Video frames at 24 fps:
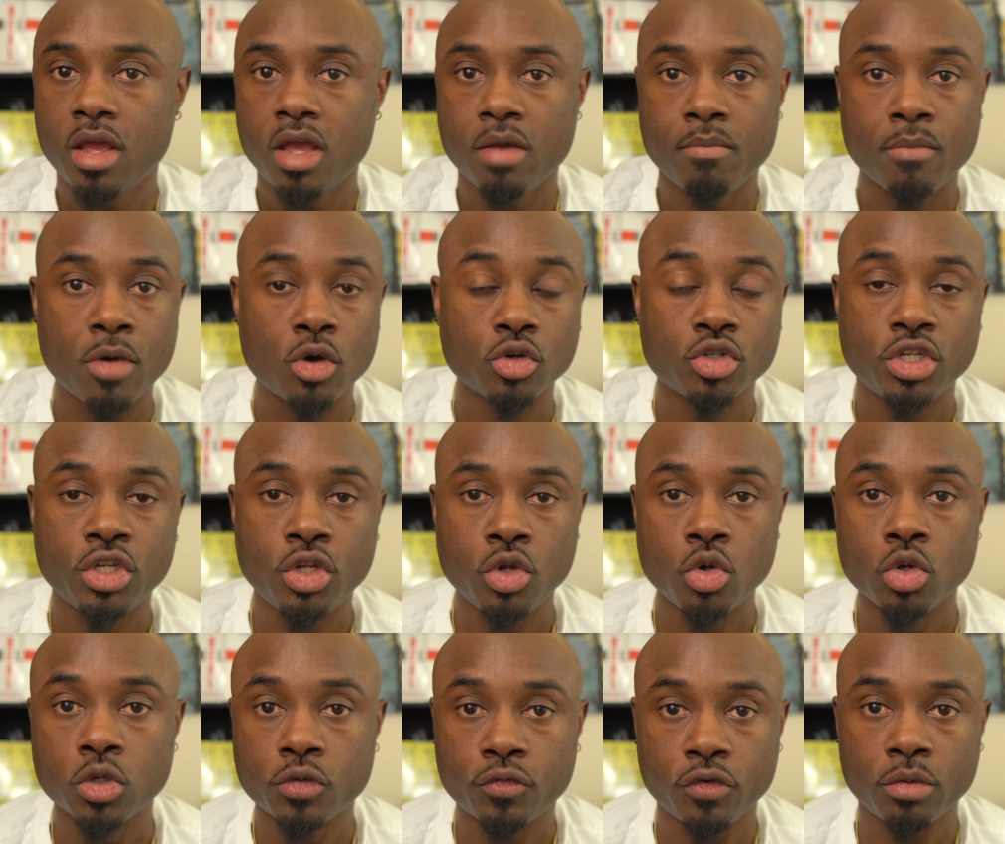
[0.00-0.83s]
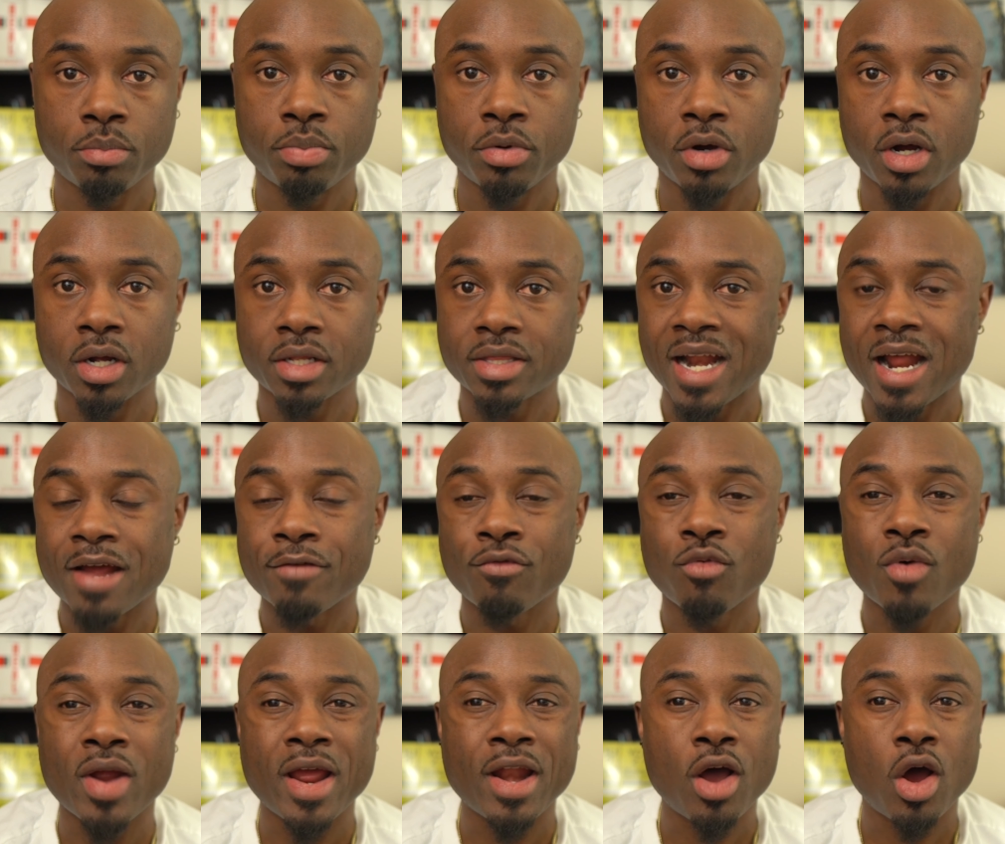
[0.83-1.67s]
most useful book that
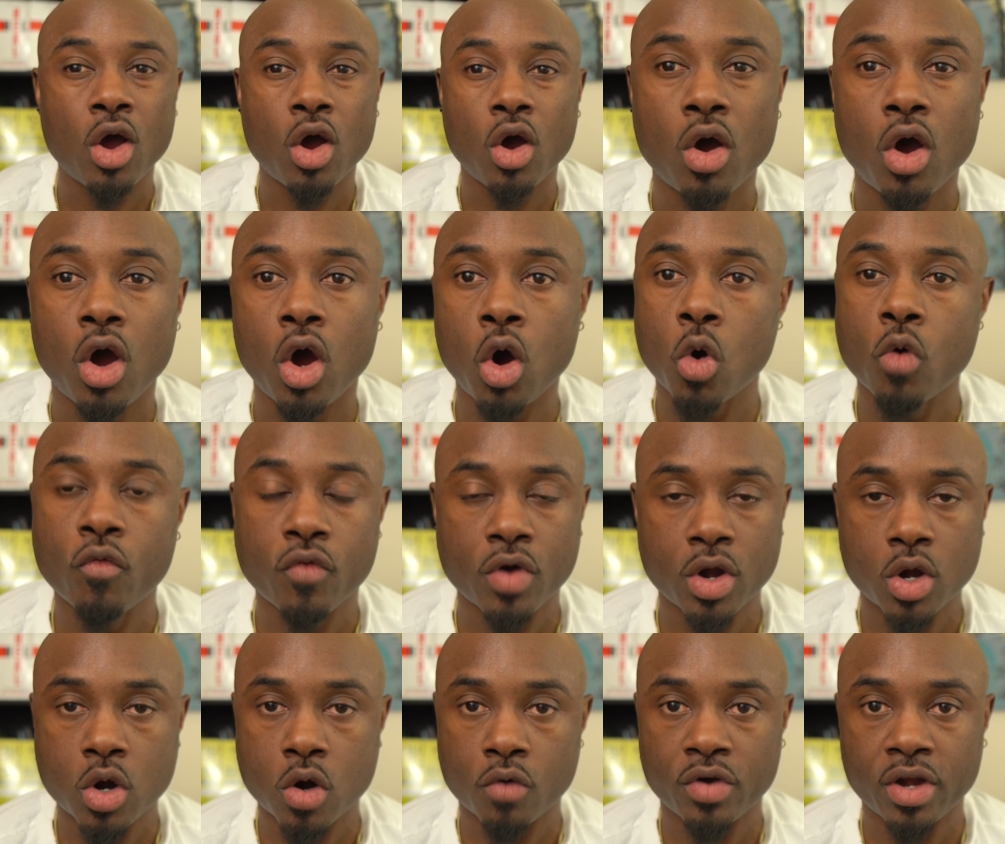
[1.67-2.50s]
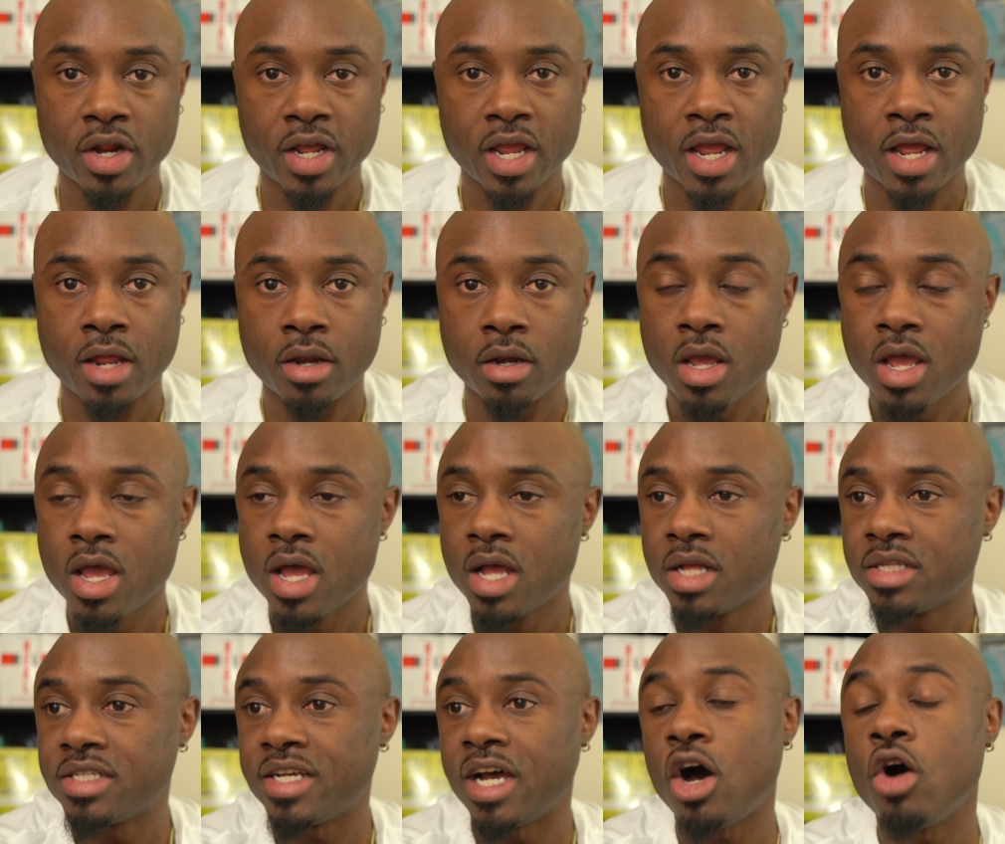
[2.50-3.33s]
I've read over and over again
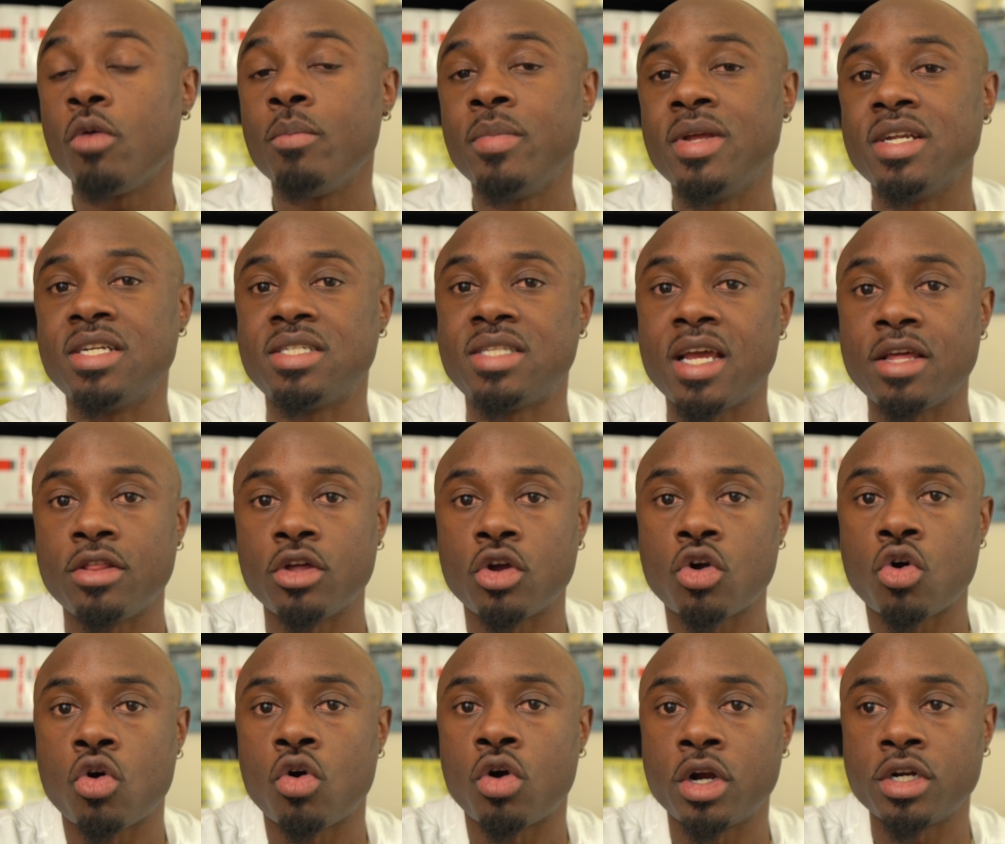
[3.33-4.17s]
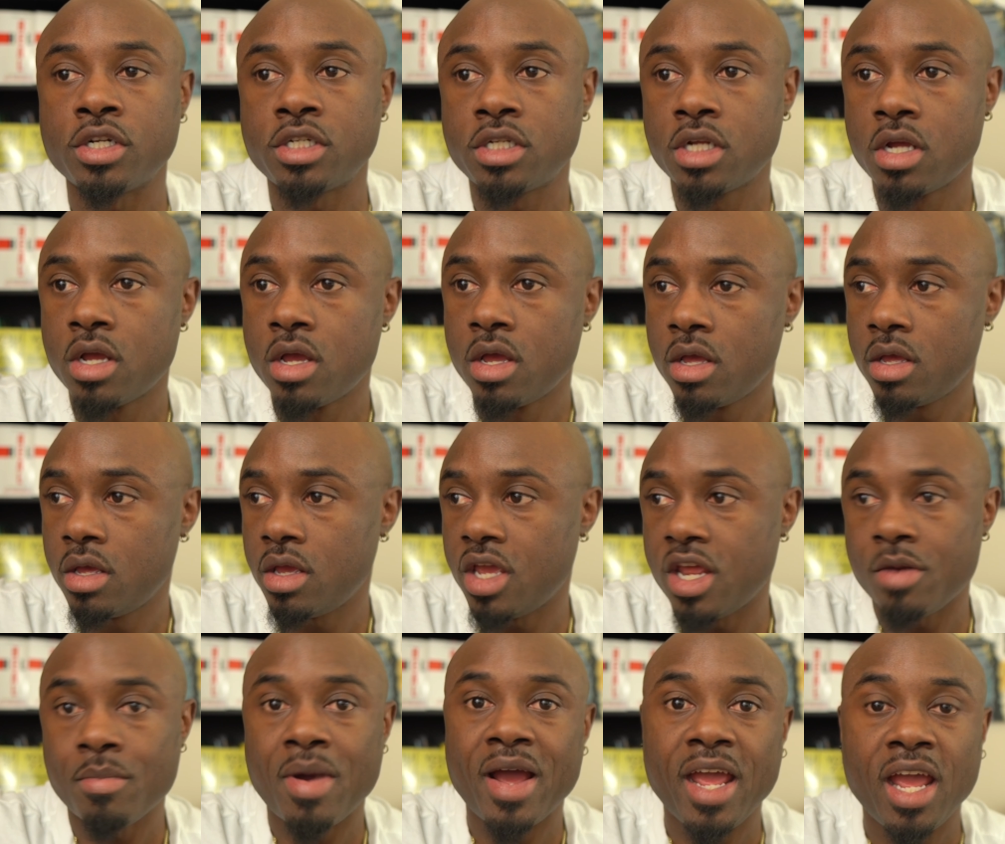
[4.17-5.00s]
to help me stay the course
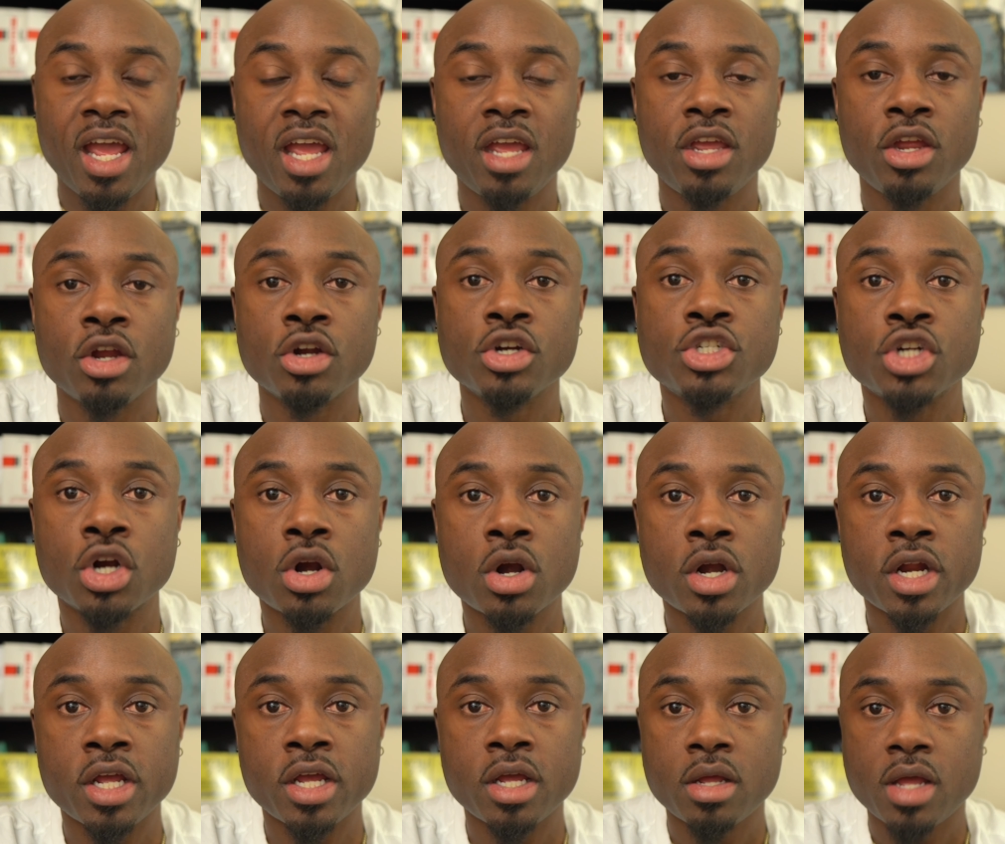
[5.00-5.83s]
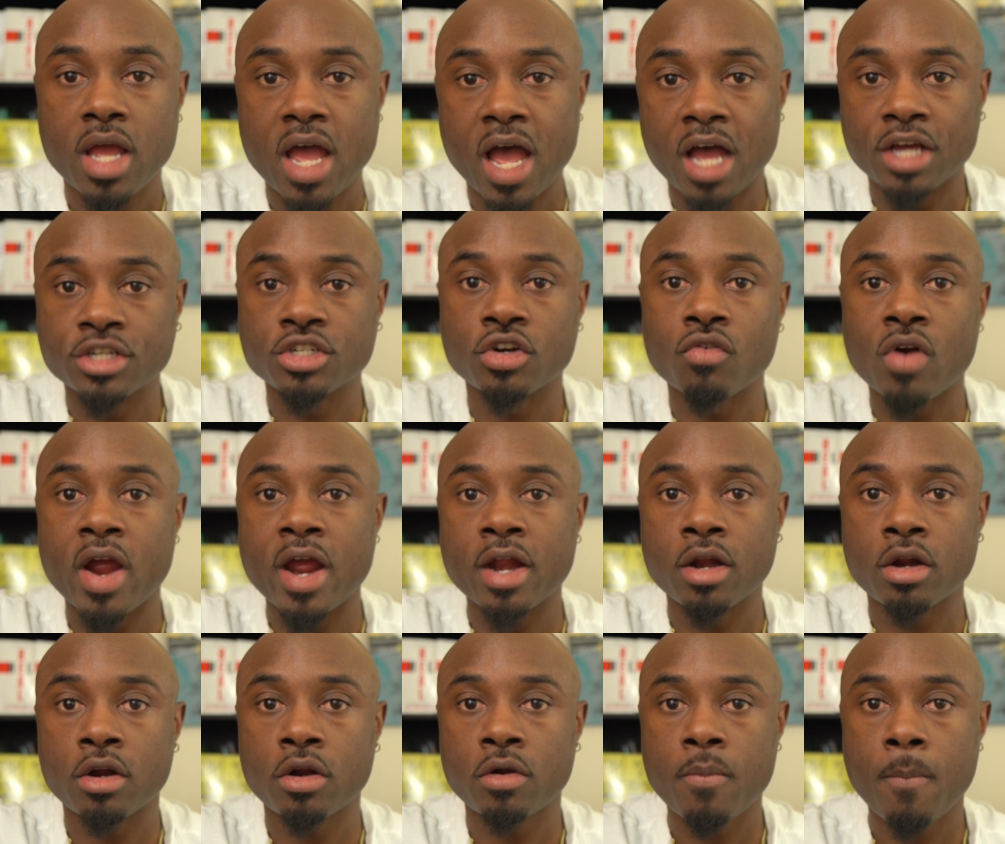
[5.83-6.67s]
in my eight year journey as a writer.